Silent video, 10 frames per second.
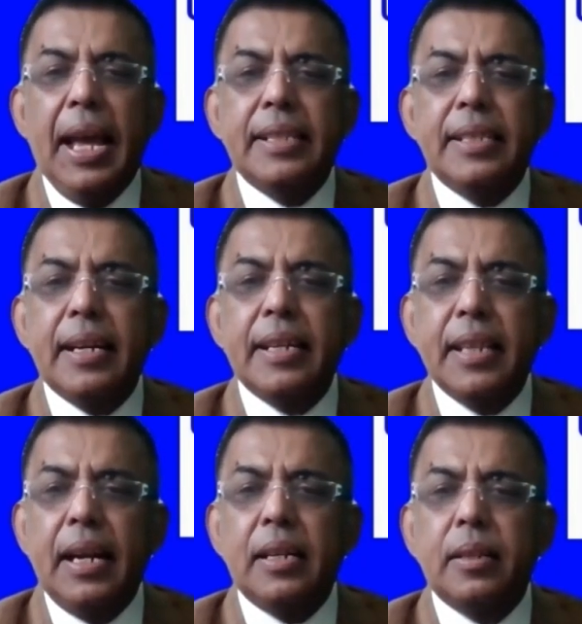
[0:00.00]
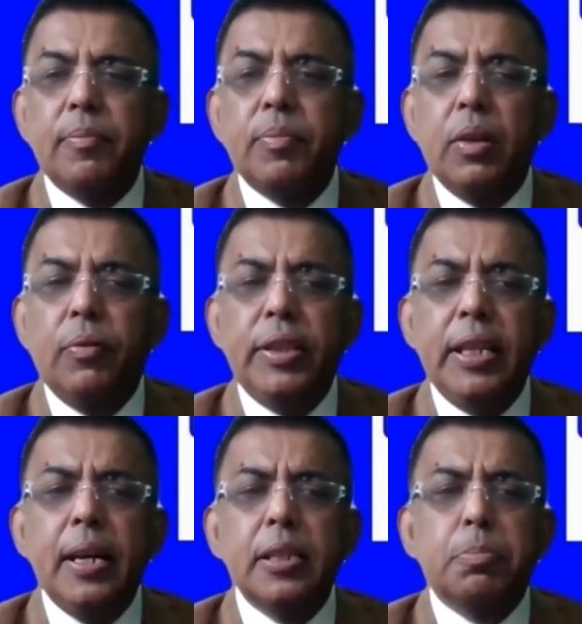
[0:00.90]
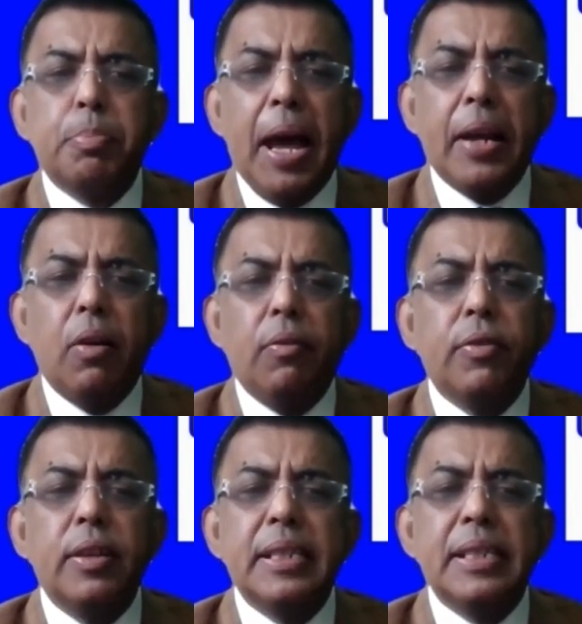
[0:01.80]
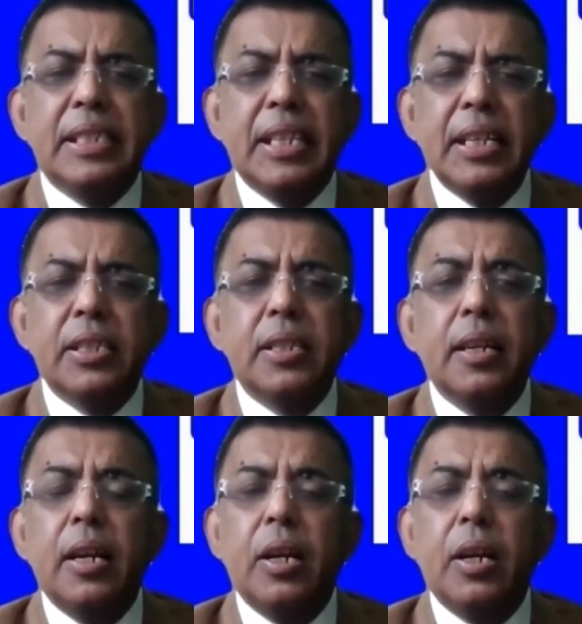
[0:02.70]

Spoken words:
As a result, within a span of just